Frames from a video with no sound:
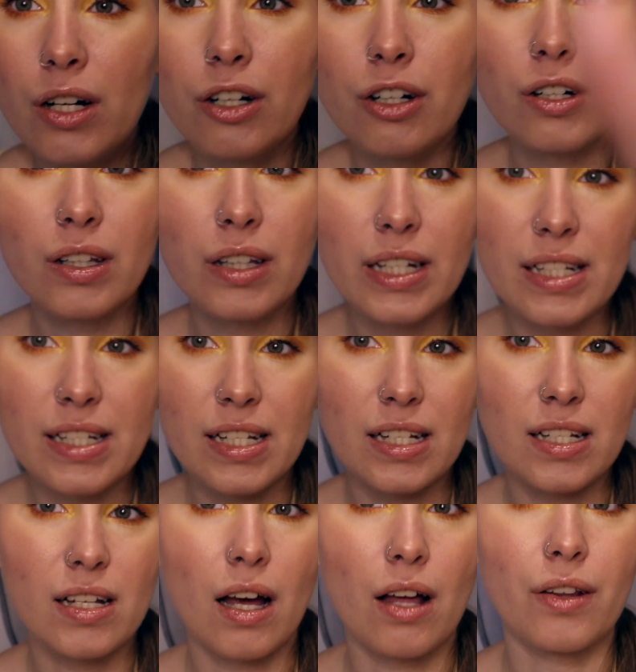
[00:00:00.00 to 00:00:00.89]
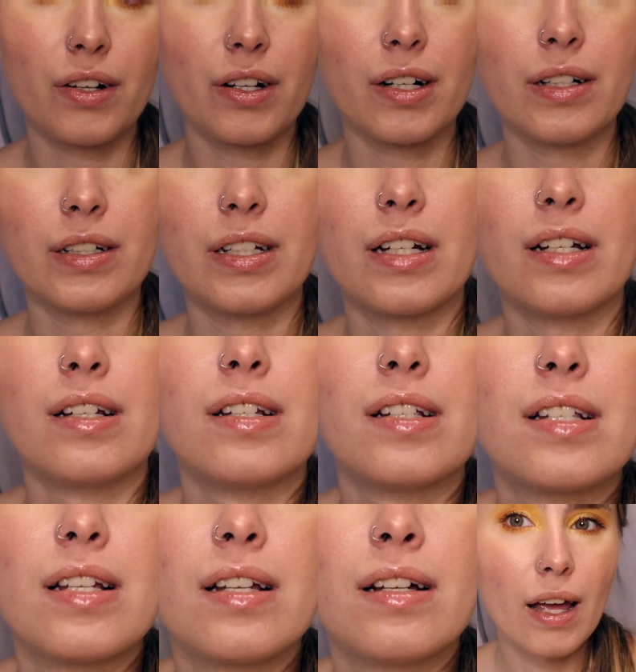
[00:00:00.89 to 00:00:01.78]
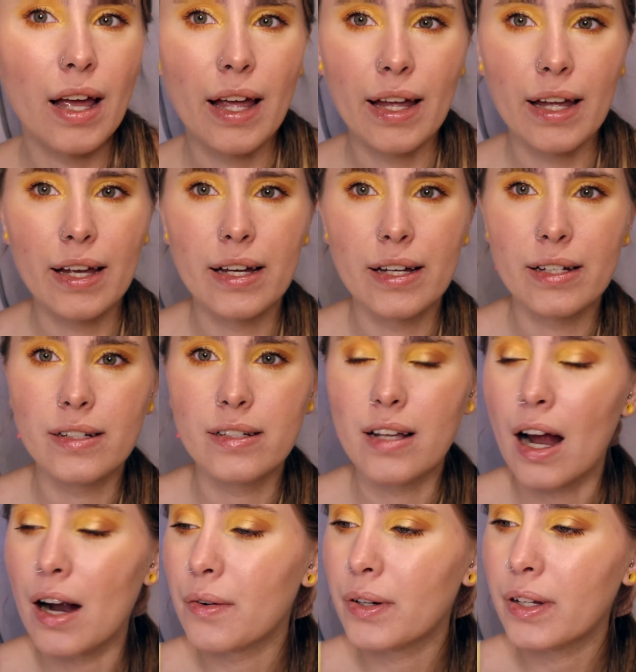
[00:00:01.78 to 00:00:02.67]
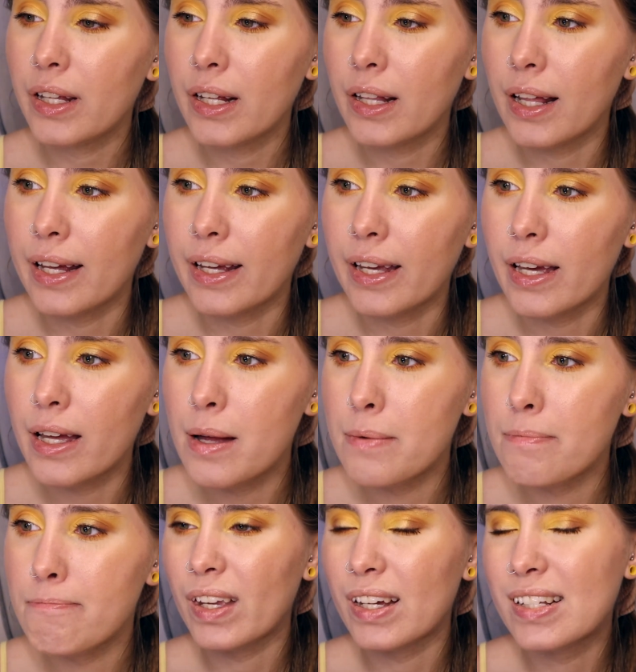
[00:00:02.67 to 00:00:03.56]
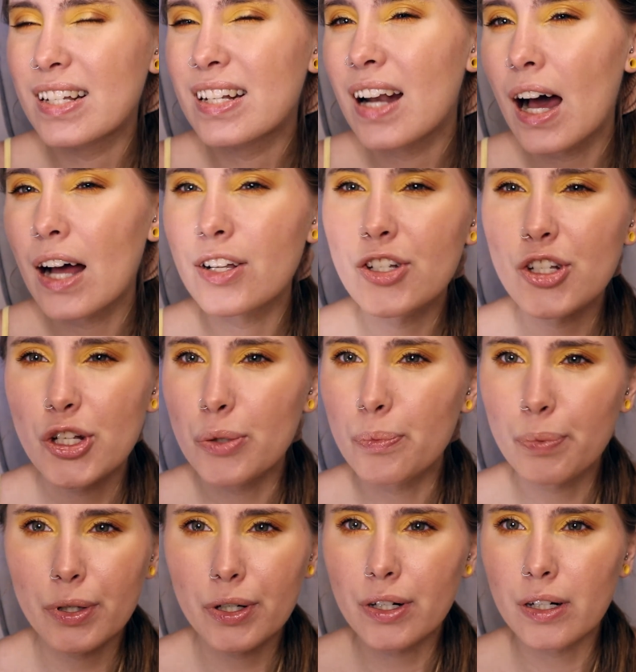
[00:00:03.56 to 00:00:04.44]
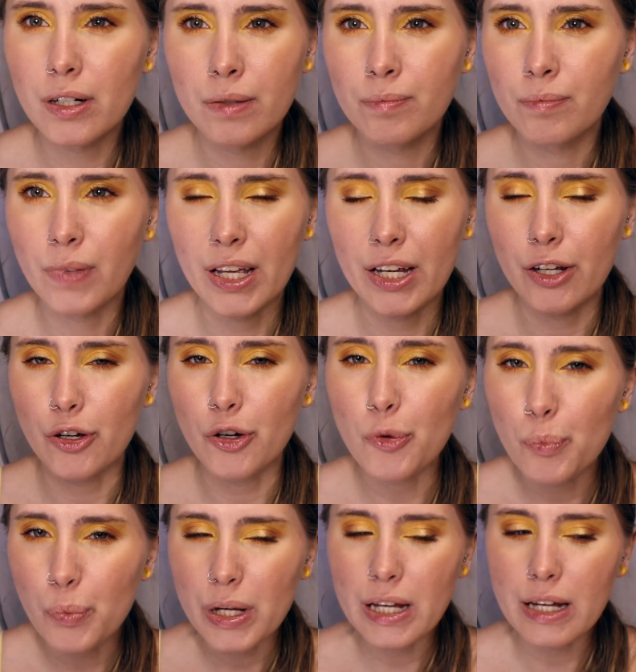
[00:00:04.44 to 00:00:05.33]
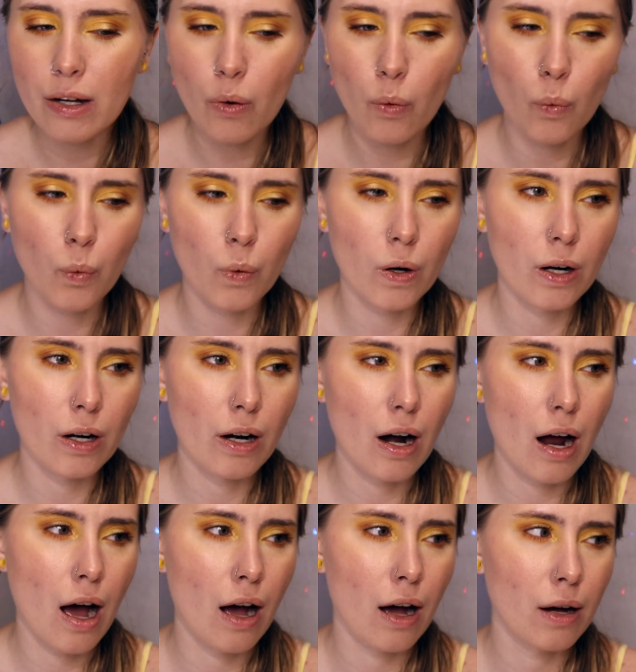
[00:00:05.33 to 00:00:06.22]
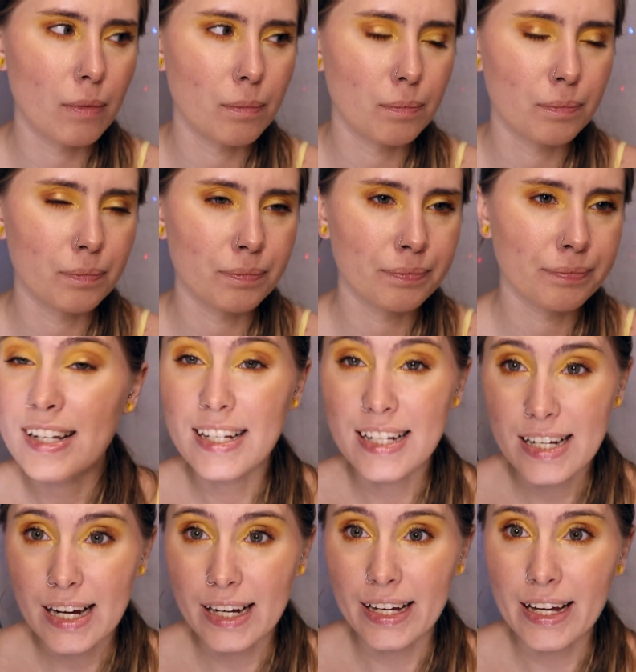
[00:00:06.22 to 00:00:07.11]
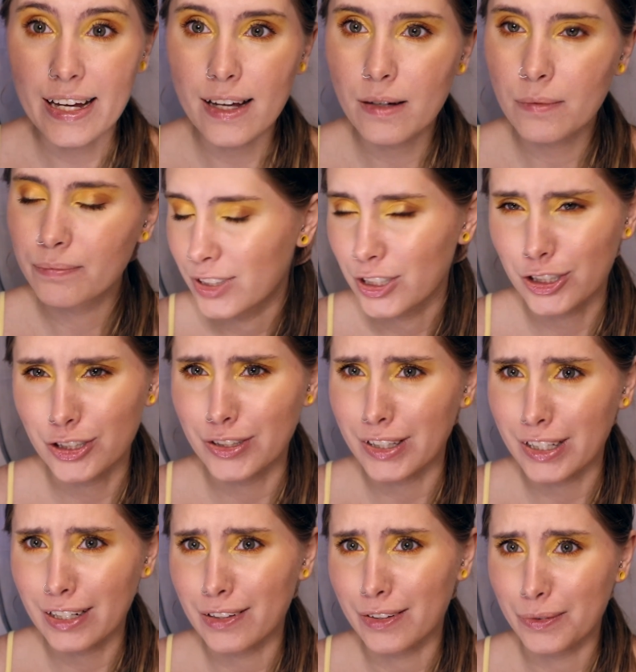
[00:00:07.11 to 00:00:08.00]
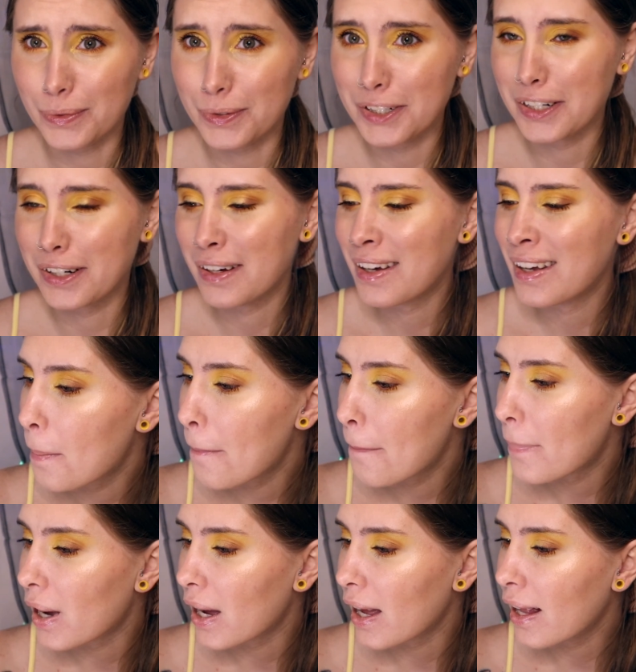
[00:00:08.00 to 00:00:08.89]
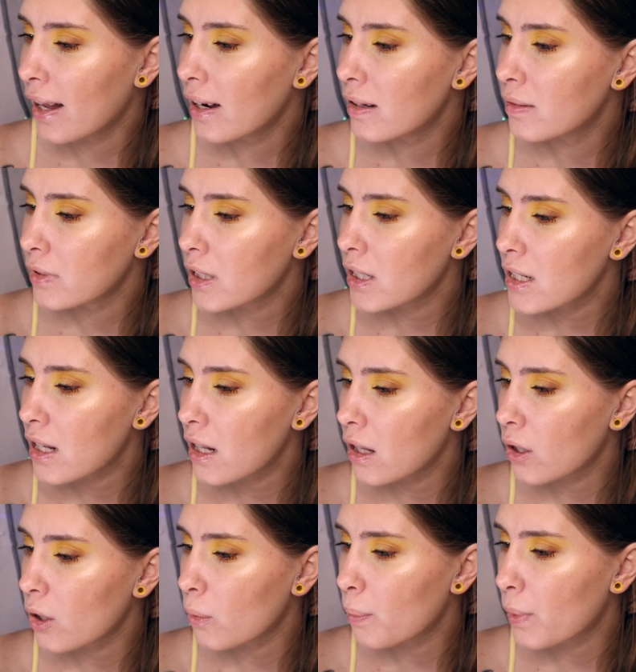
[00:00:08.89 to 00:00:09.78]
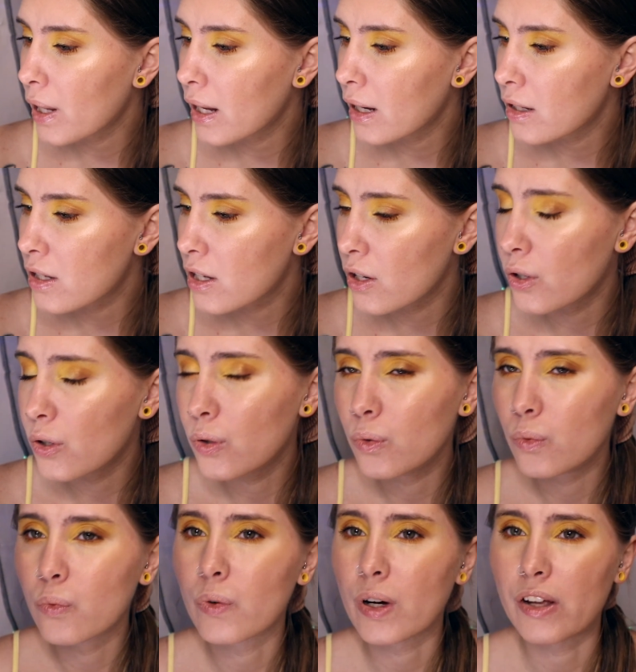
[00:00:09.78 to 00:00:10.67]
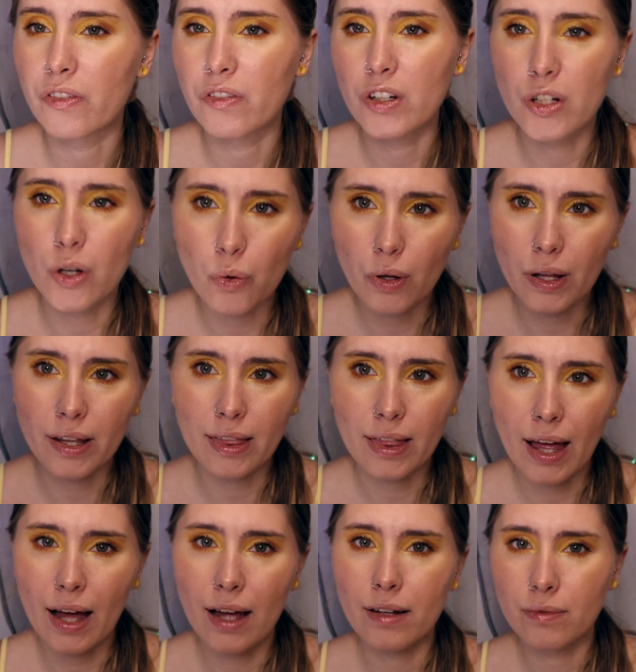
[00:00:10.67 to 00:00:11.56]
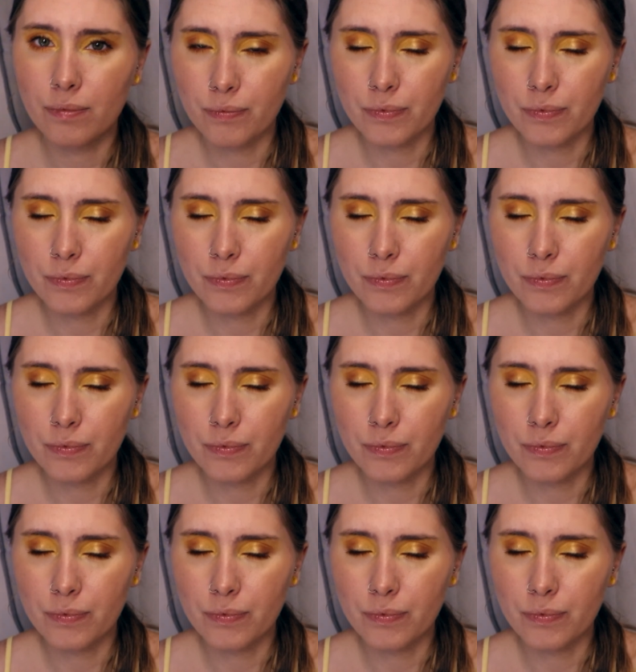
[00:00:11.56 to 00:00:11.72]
or at least this color does, and I really like it. It's not super like goopy or sticky. Couldn't think of the word. But there's a little bit, so if you don't like that,